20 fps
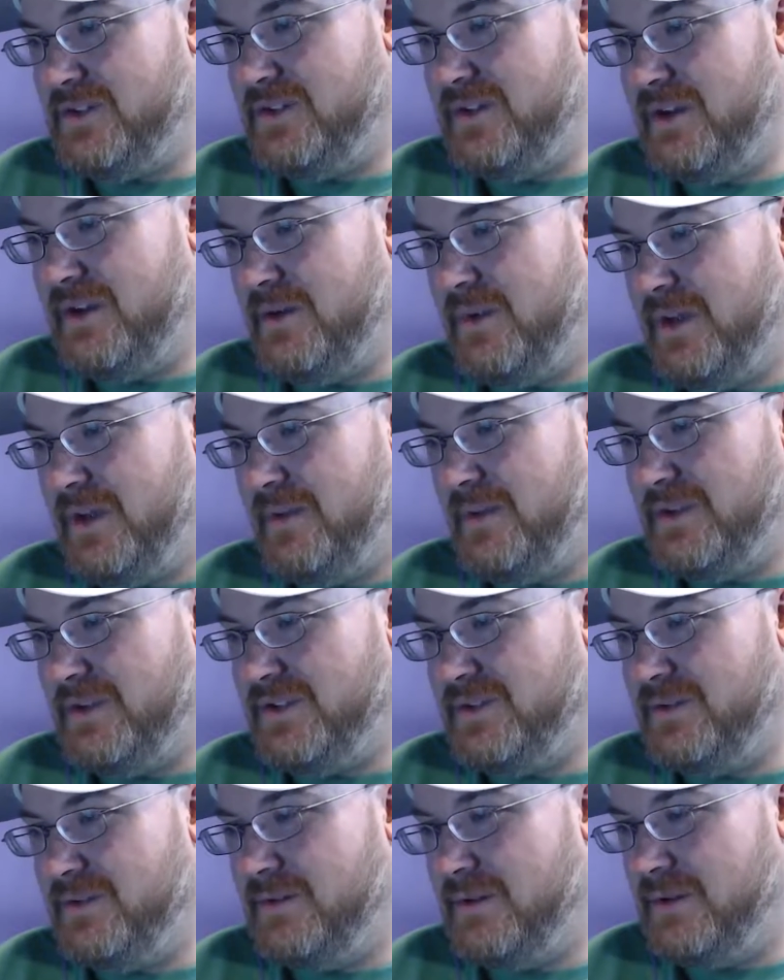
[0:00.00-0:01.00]
there while I'm
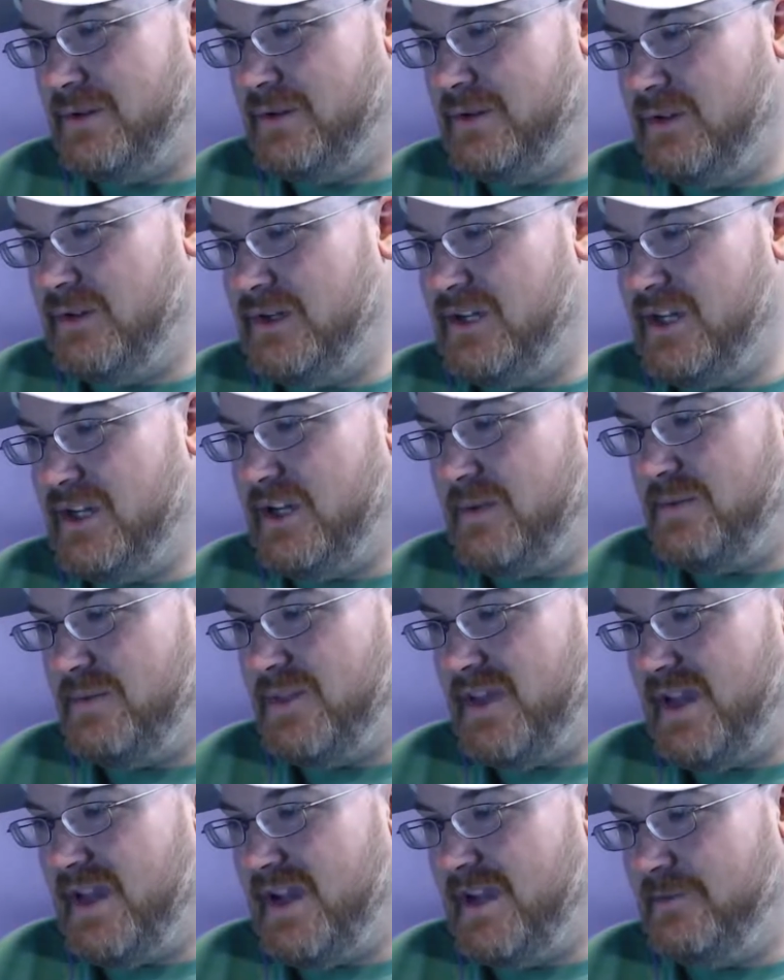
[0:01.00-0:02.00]
also looking up
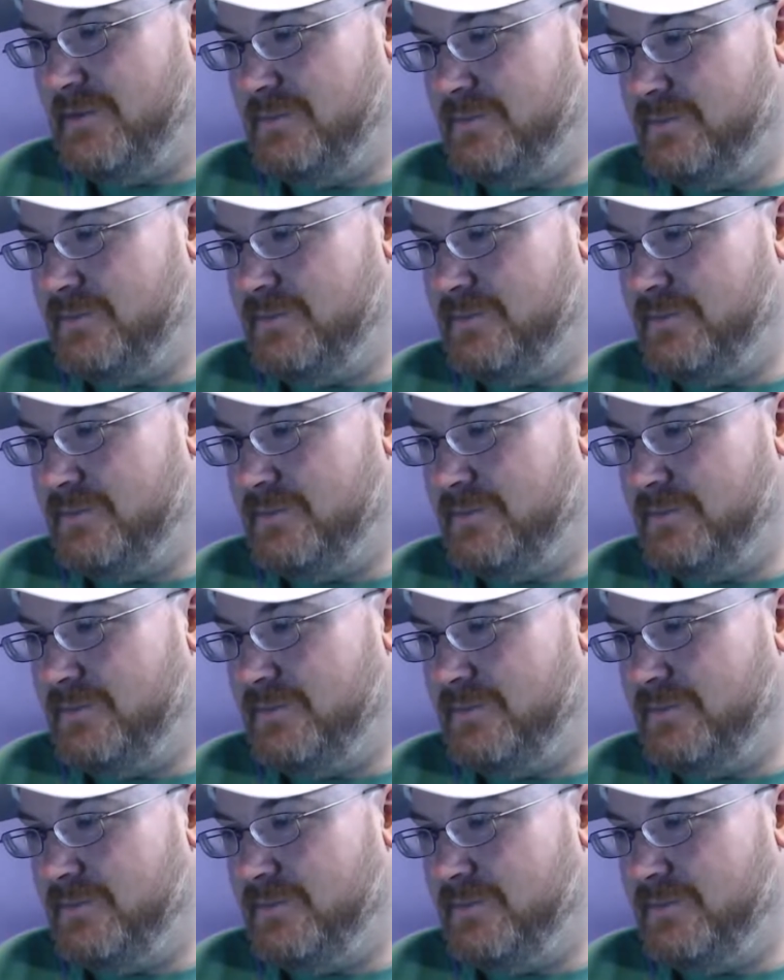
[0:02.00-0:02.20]
that.